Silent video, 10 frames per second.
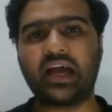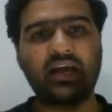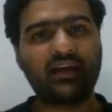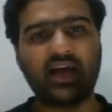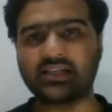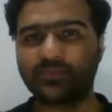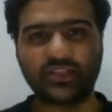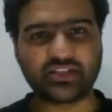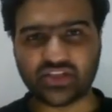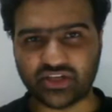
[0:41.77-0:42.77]
as per
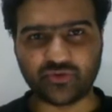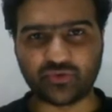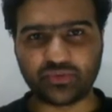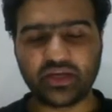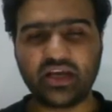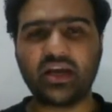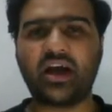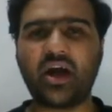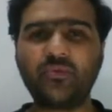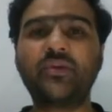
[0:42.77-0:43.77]
the schedule.
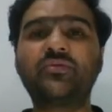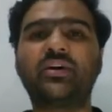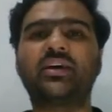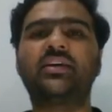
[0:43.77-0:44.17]
However,